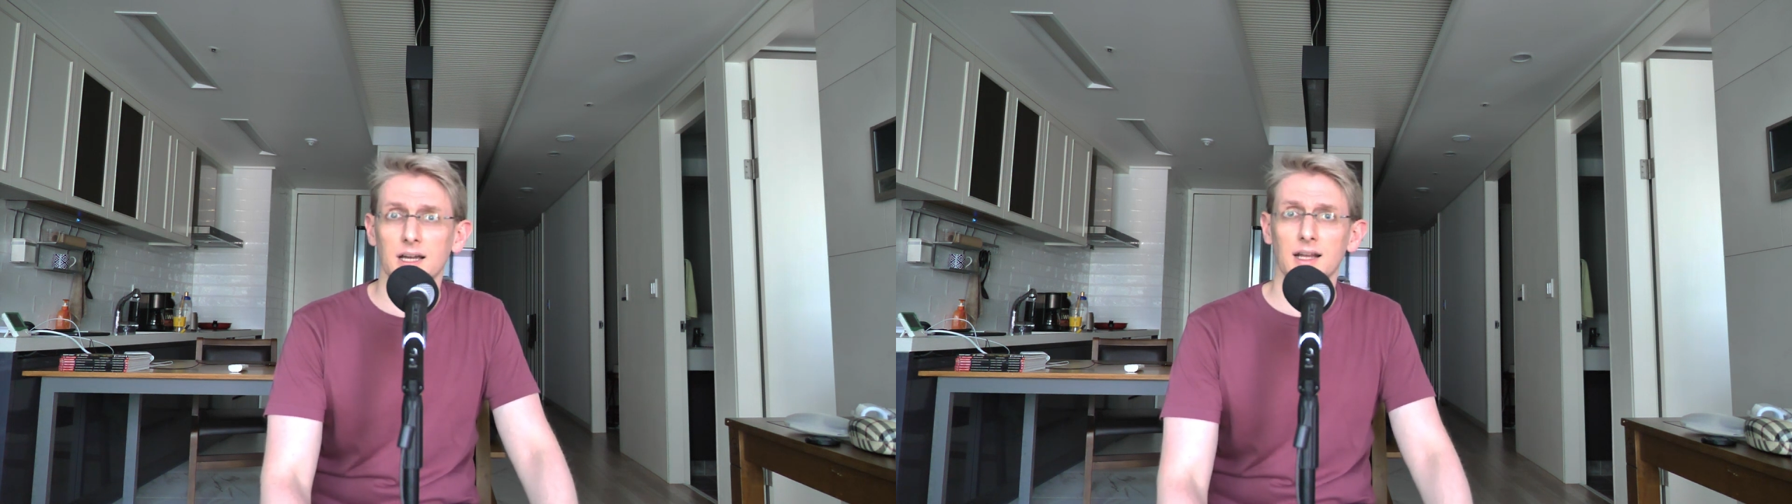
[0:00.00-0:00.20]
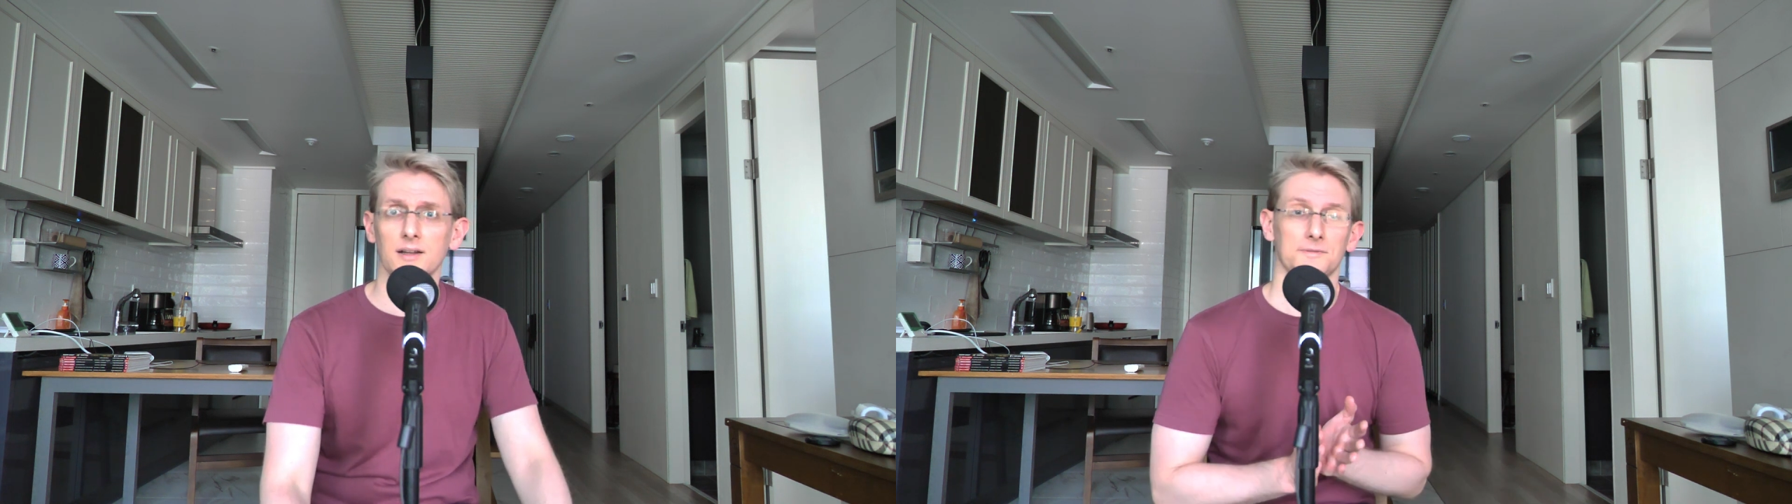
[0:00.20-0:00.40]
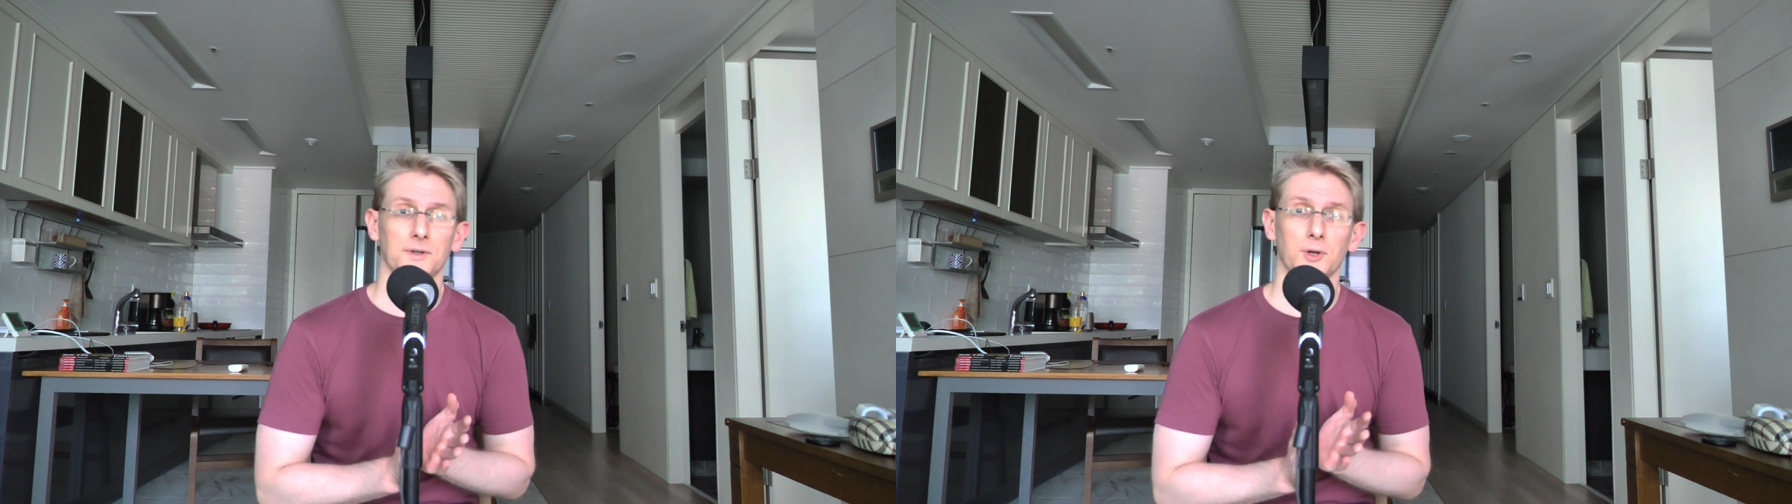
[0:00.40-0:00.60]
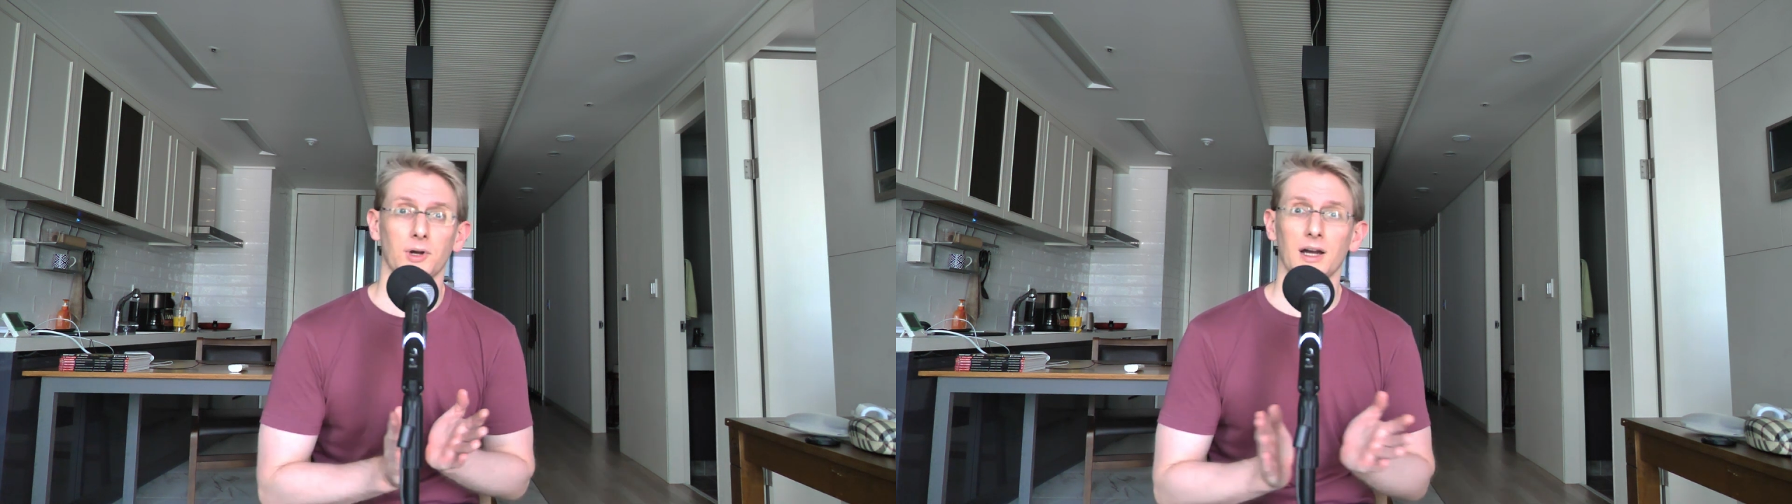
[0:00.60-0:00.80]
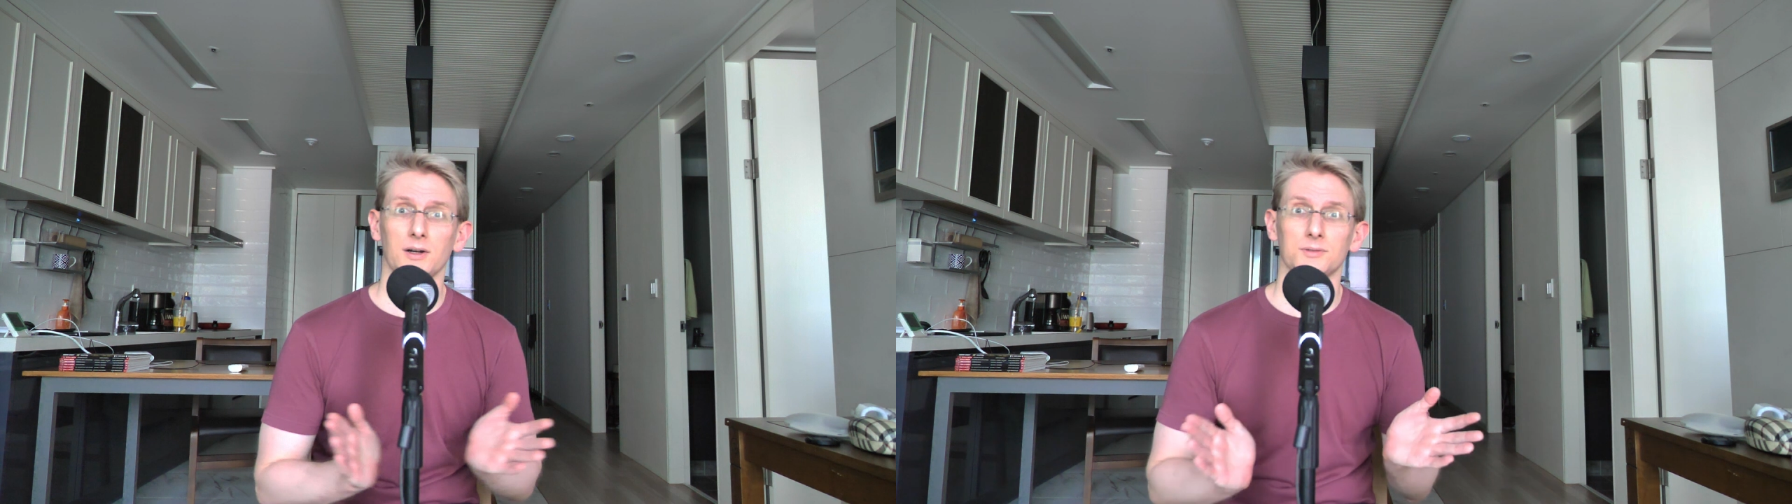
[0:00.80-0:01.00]
kind of figure
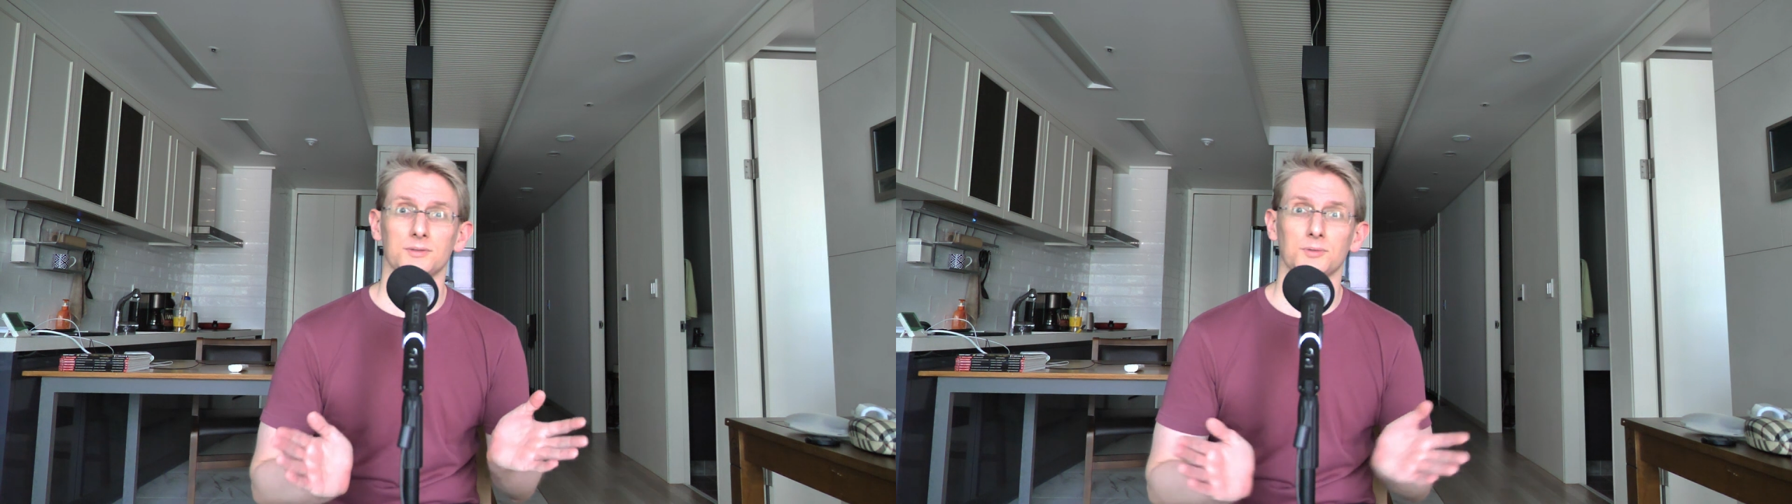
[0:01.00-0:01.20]
out